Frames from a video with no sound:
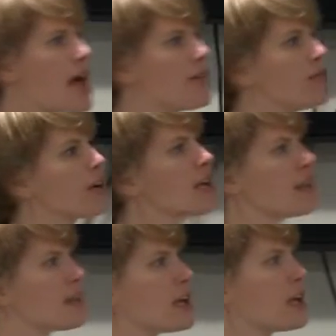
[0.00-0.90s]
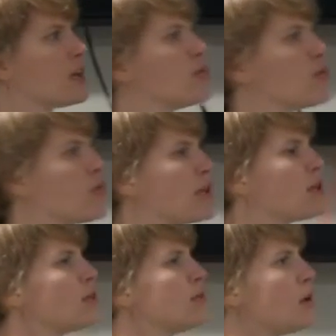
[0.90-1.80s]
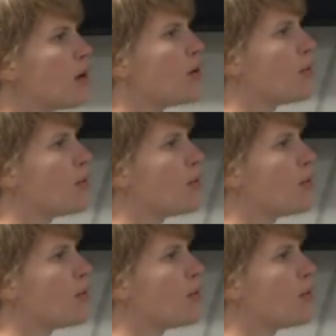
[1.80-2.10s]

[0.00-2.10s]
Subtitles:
everything you think you know